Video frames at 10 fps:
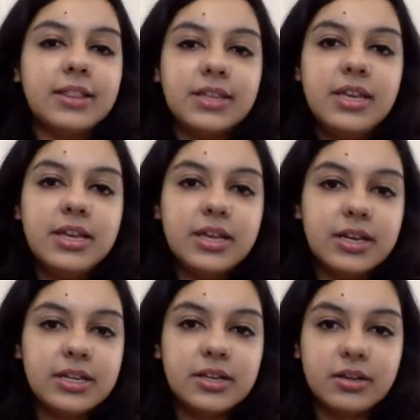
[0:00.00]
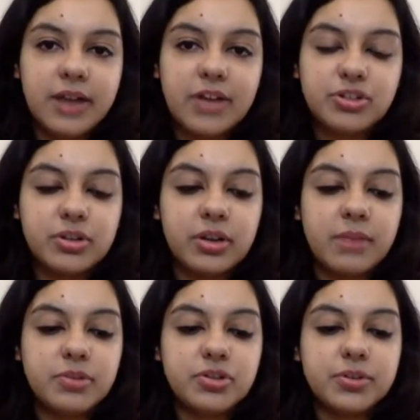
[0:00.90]
and the national
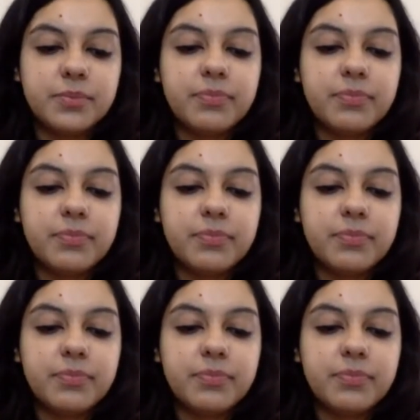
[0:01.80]
commission.